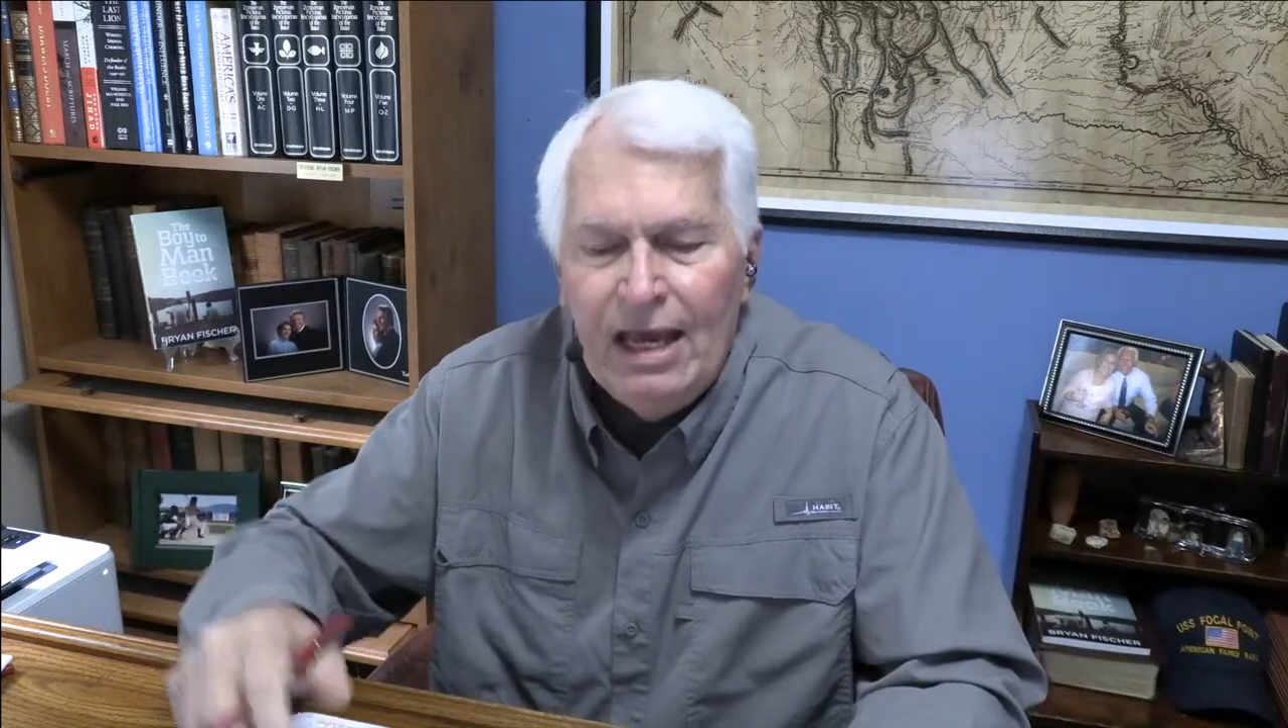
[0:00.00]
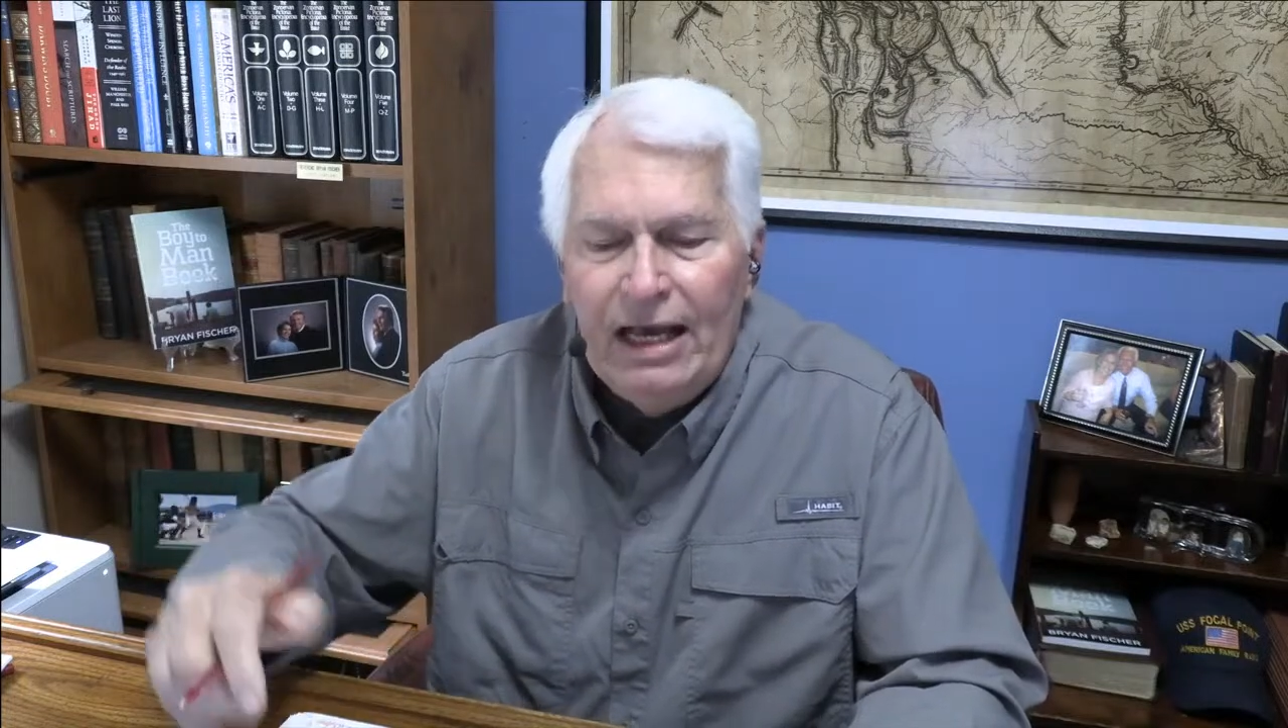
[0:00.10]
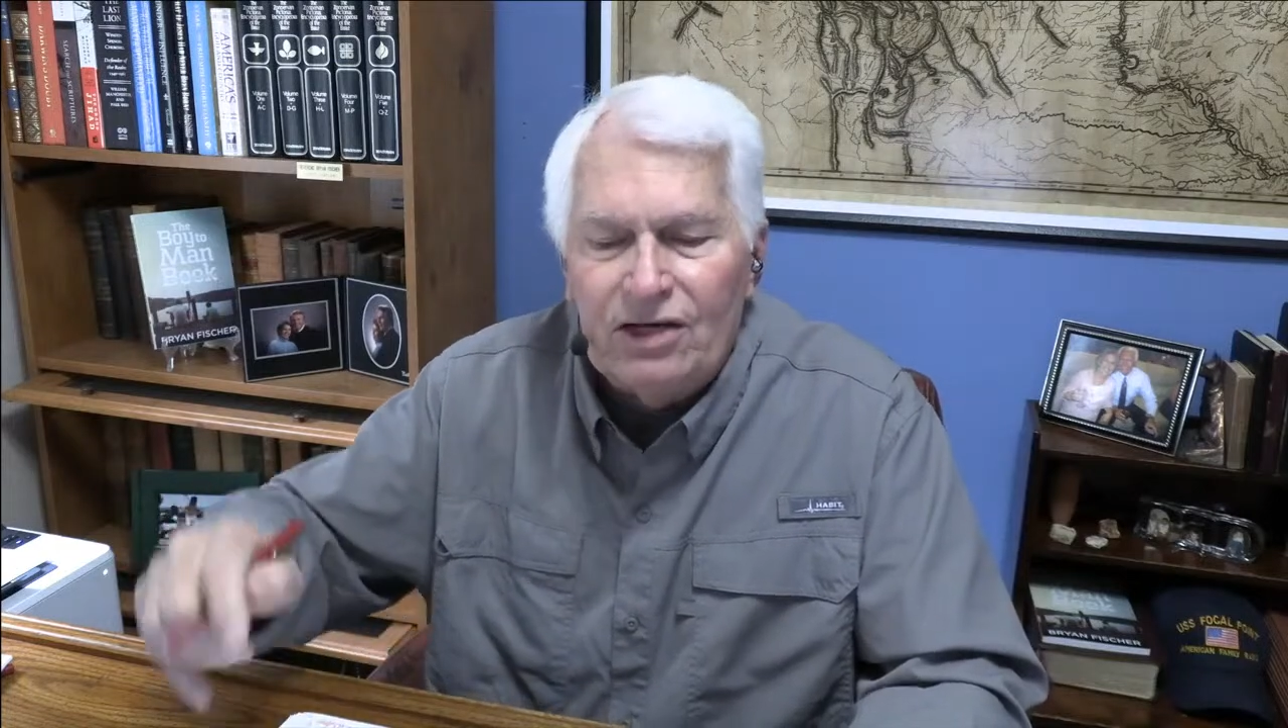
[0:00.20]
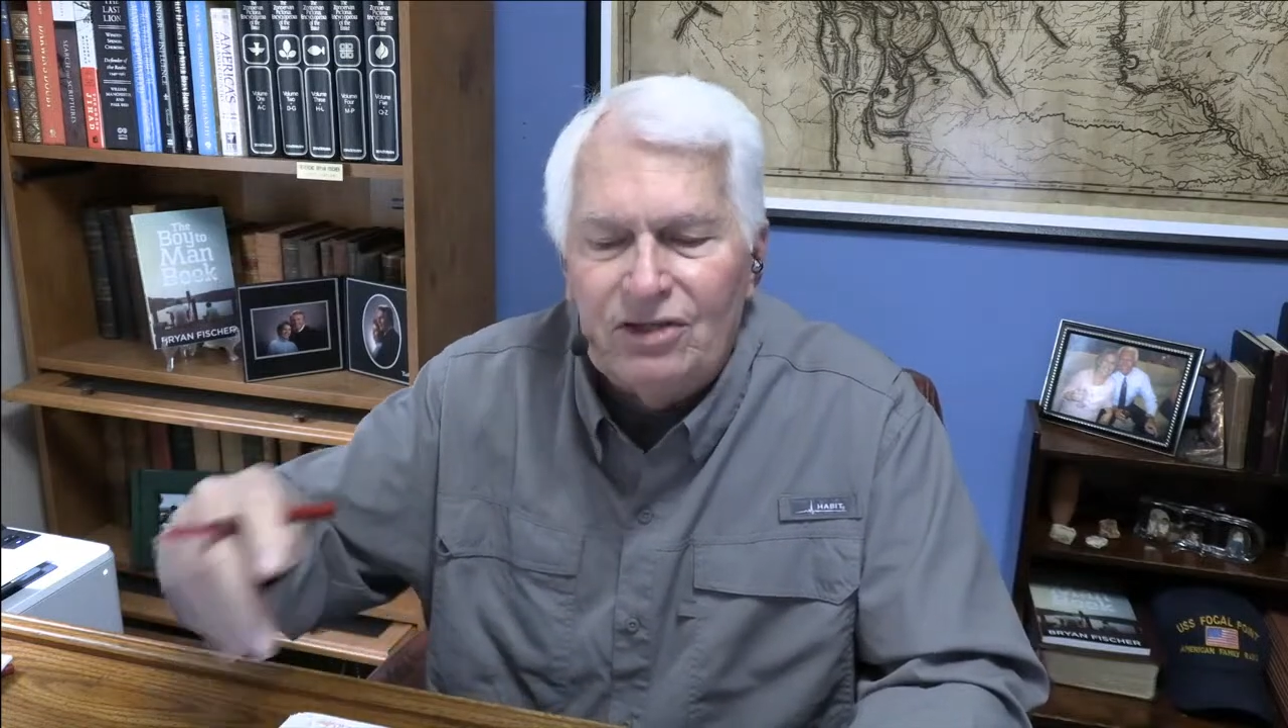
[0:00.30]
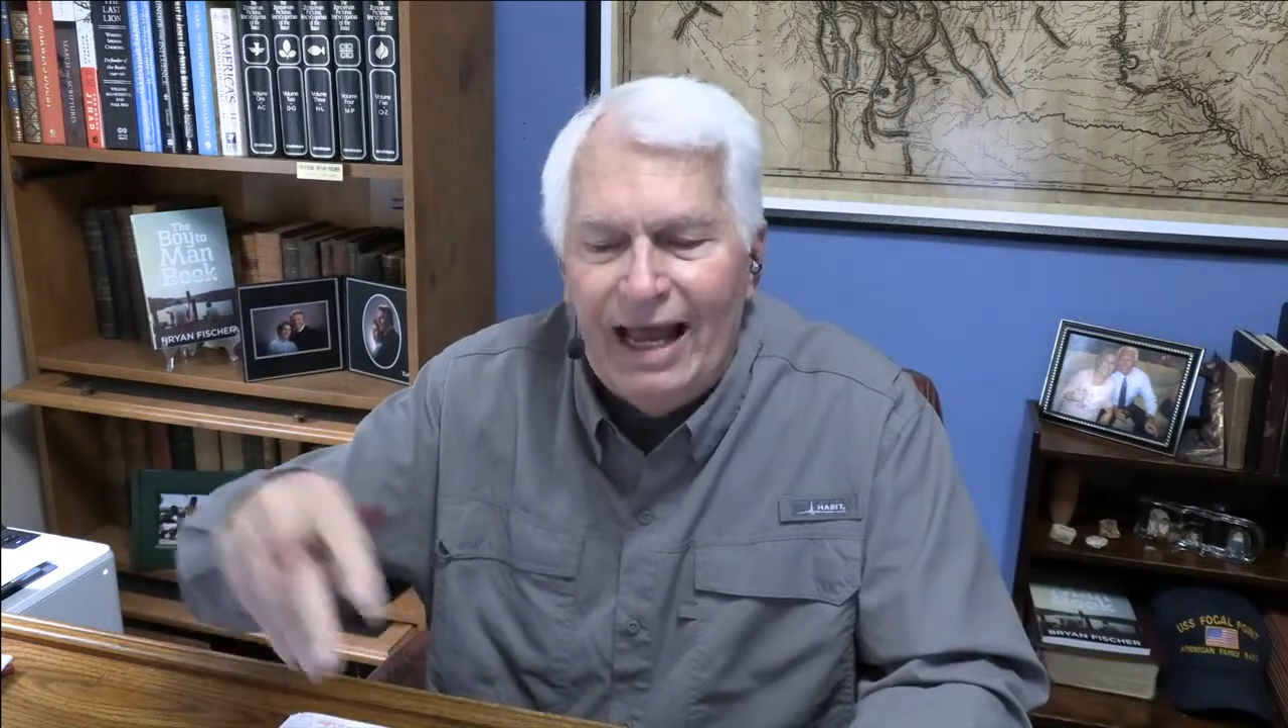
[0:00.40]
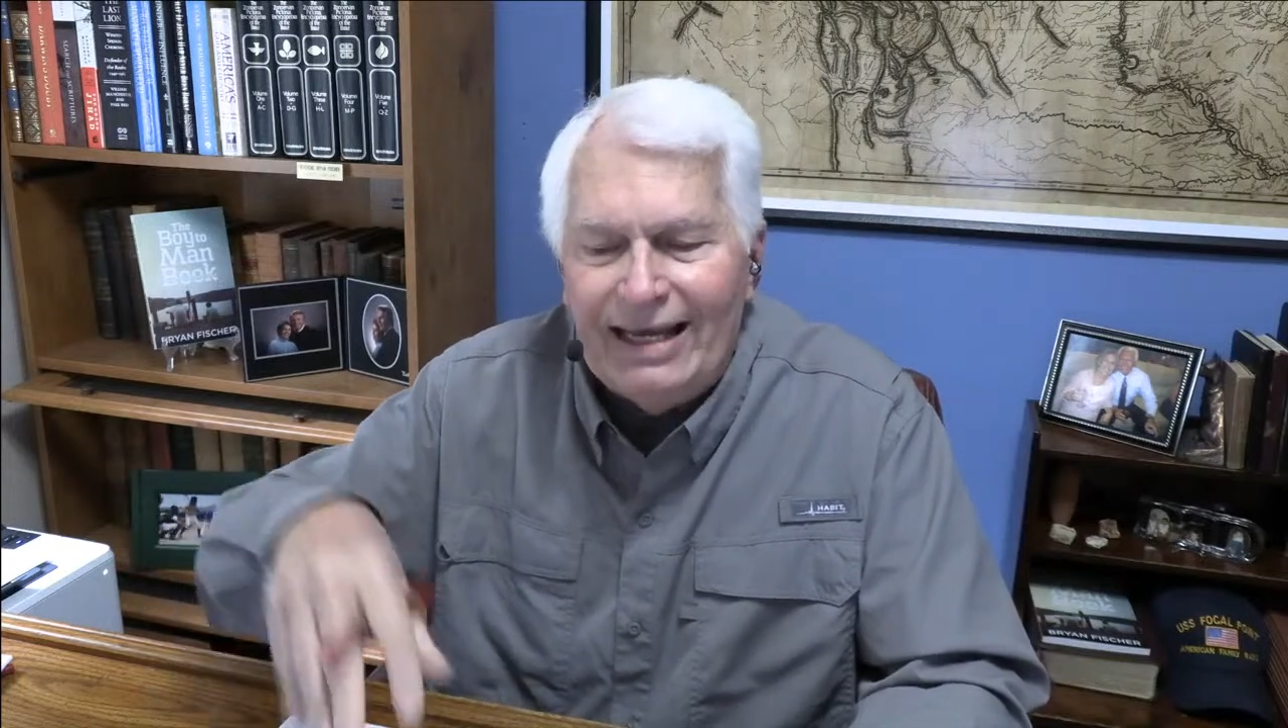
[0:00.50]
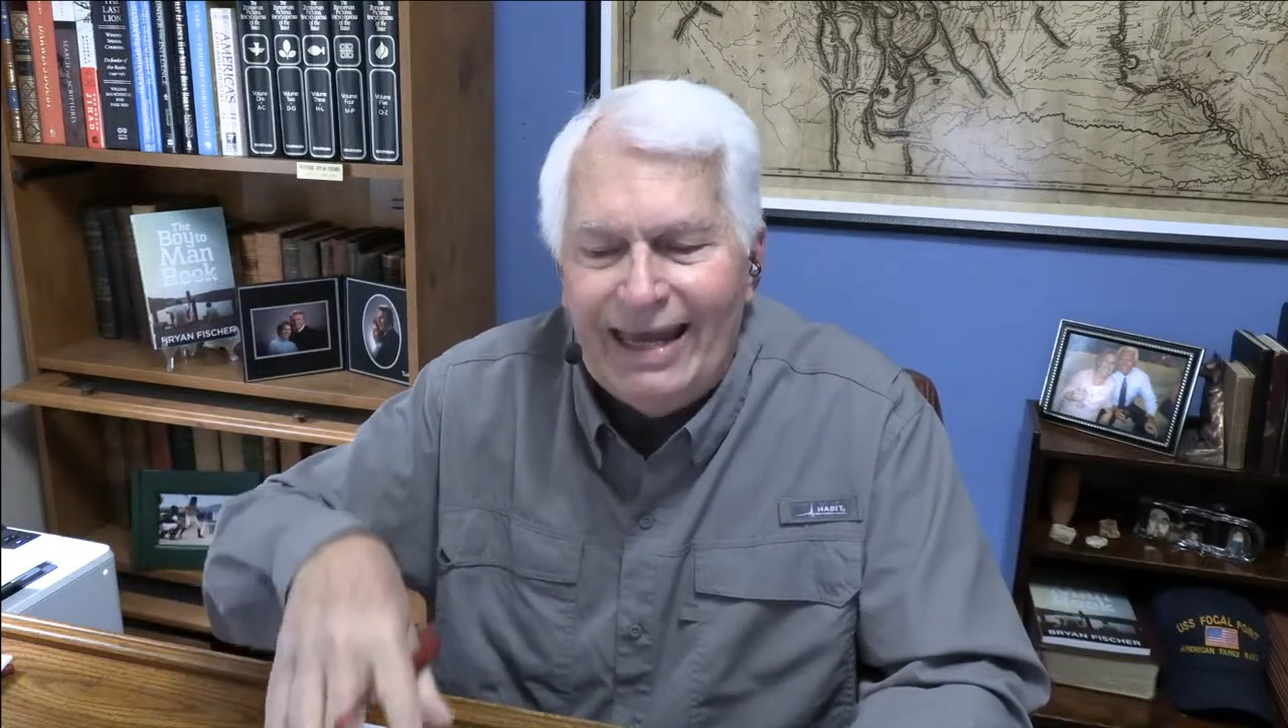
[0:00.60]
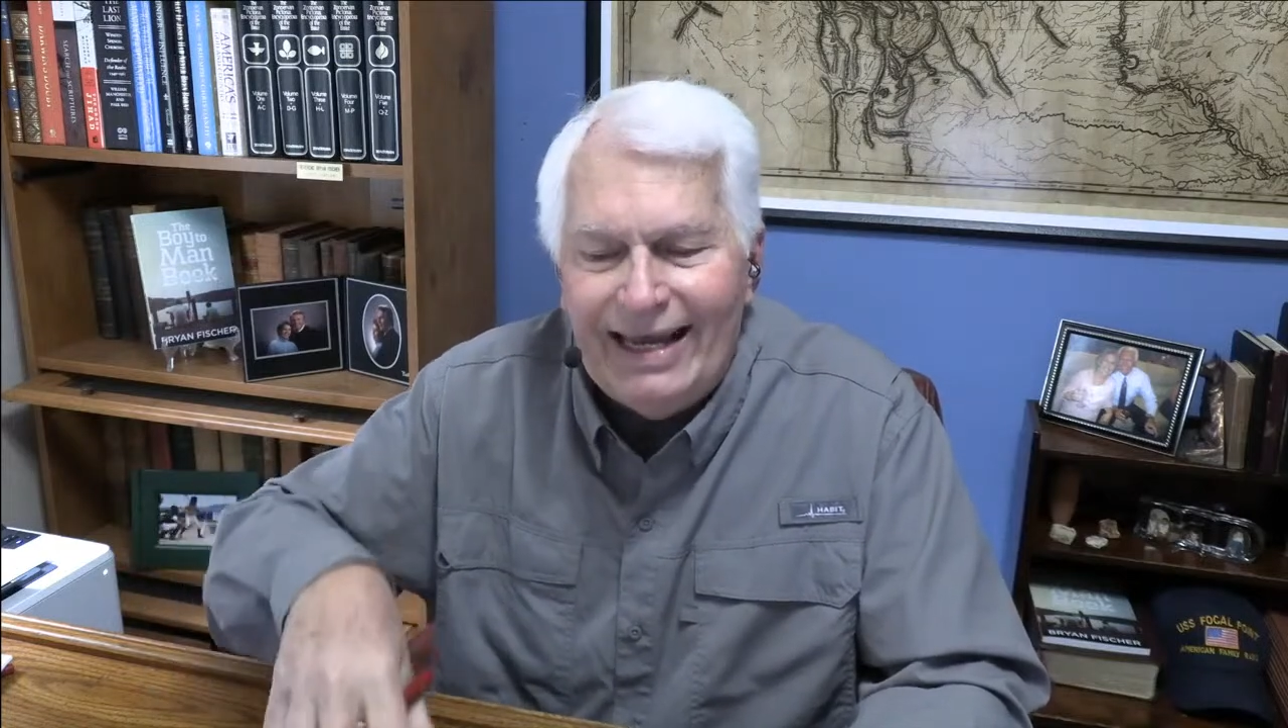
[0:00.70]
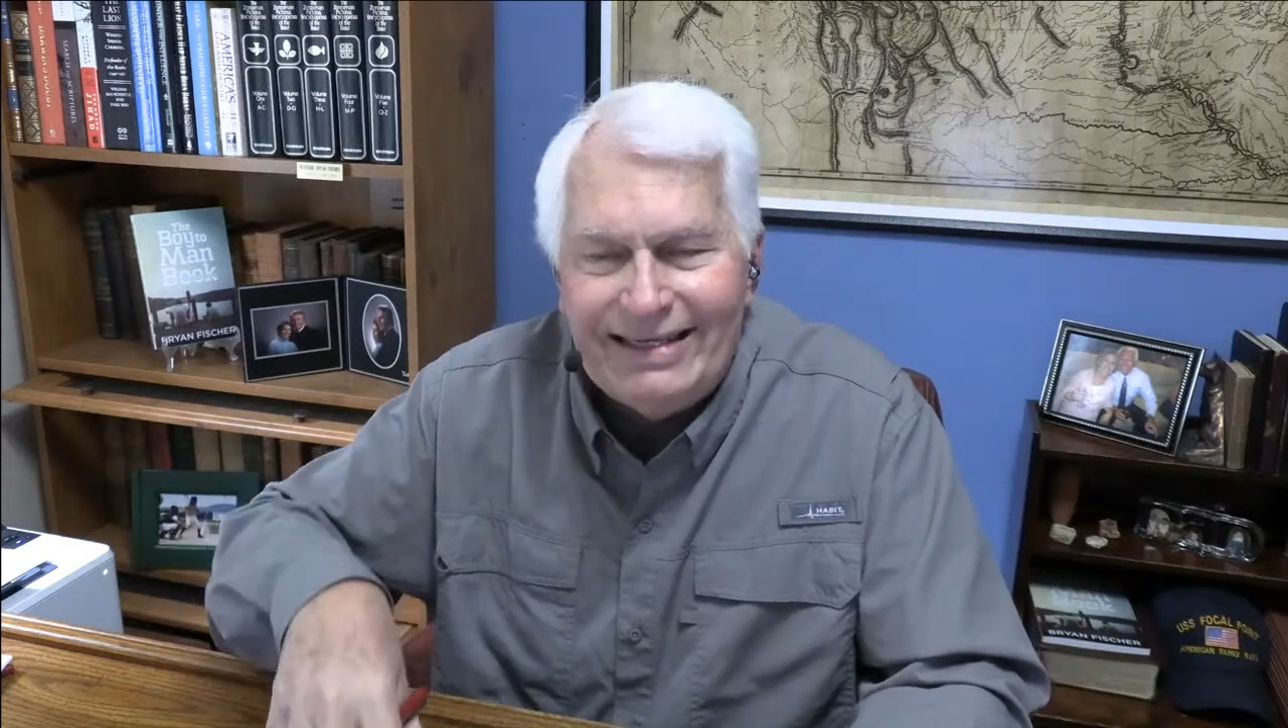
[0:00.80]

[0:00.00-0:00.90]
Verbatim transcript: is like a